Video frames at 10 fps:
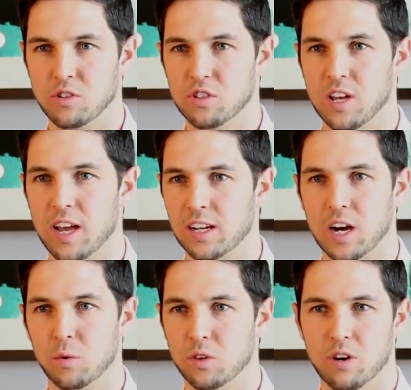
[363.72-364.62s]
If you just
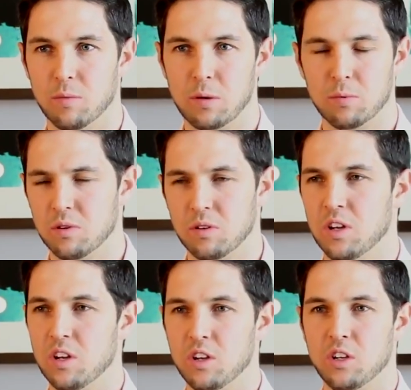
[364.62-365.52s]
hang out with the right people,
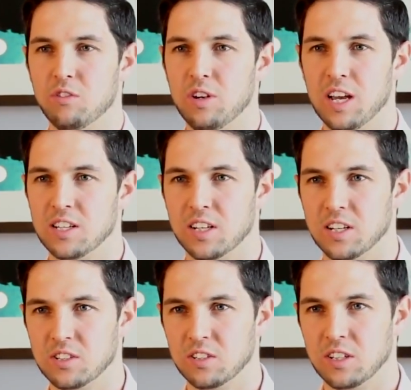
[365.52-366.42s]
you realize
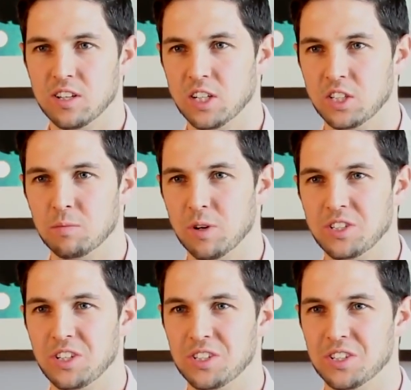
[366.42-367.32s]
that it's actually
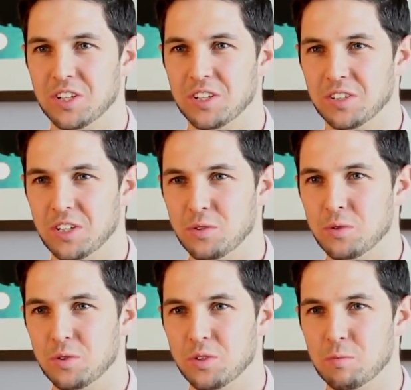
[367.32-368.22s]
much easier than
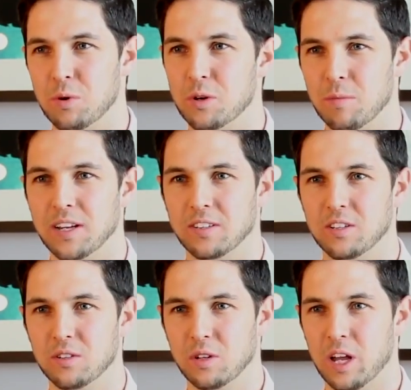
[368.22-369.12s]
you put your
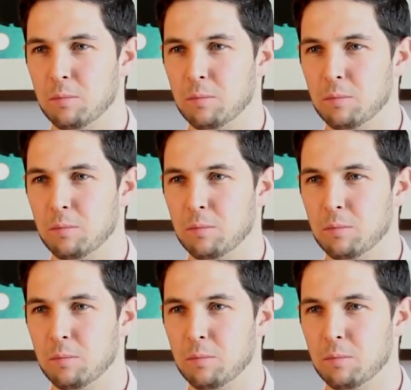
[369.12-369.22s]
mind into it.